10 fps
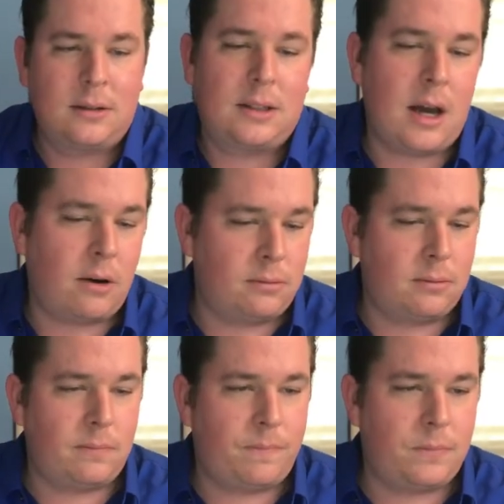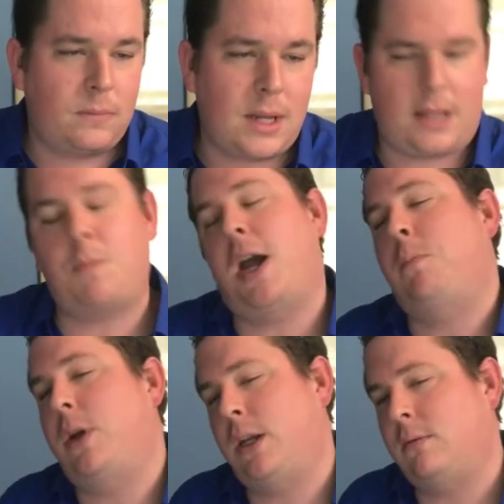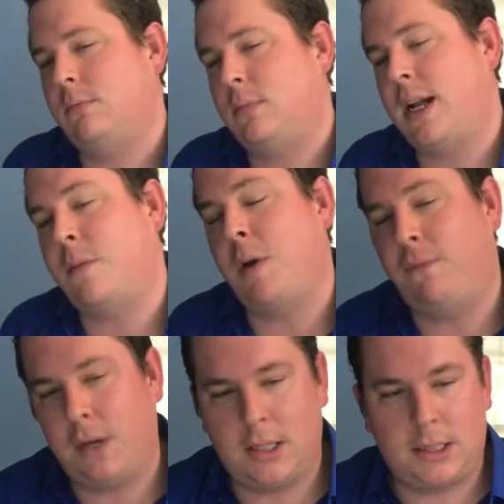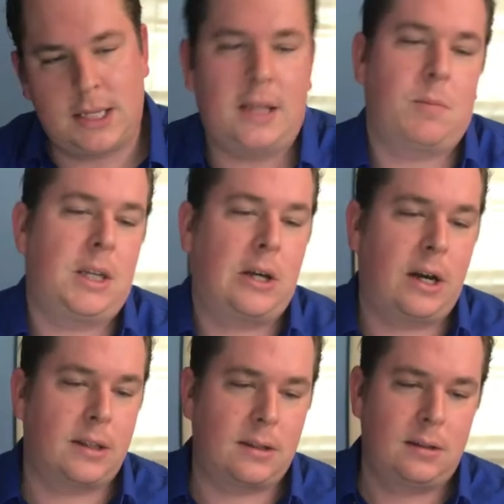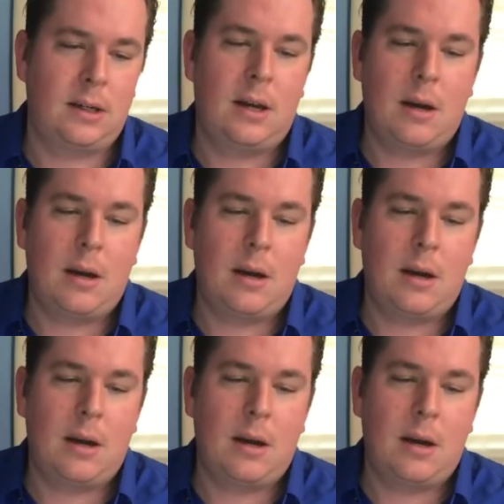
So that's my opinion. That's my feelings. That's my thoughts.